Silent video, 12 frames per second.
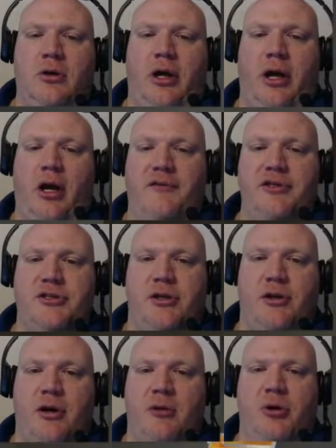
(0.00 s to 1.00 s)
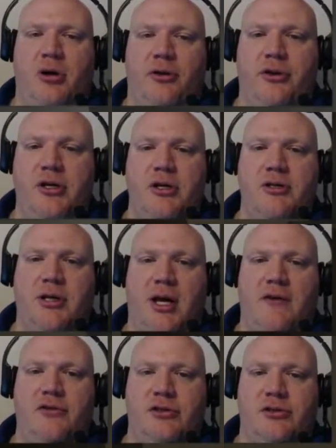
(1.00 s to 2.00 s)
and obviously they're not part of this
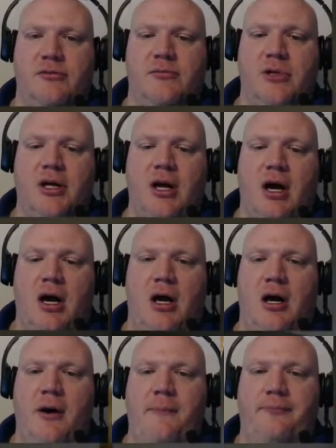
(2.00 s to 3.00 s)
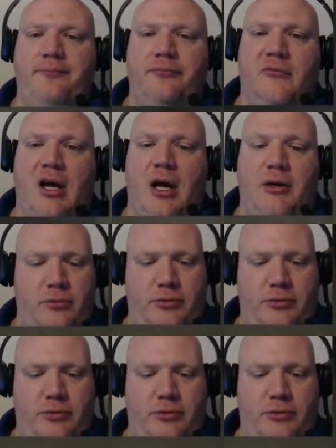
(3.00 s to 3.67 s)
cave system. I don't.